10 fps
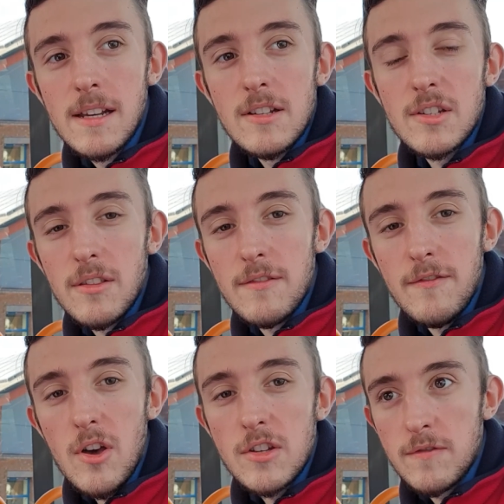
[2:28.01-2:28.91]
So the
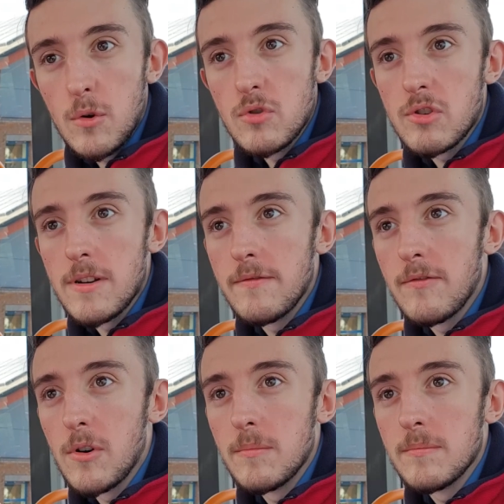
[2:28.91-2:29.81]
first full trip
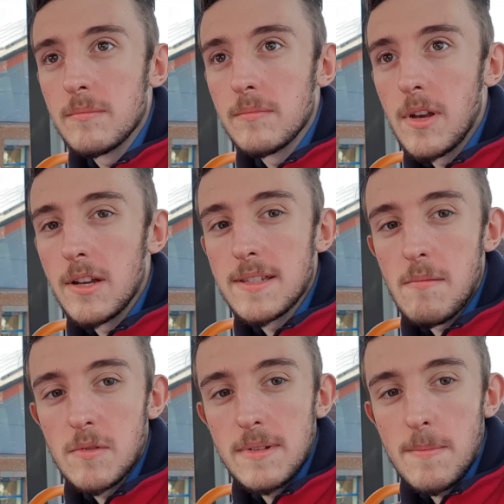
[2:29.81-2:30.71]
from
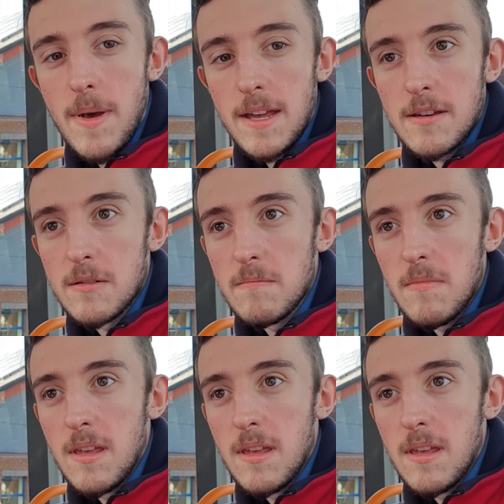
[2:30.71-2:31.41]
Thamesmead to Peckham,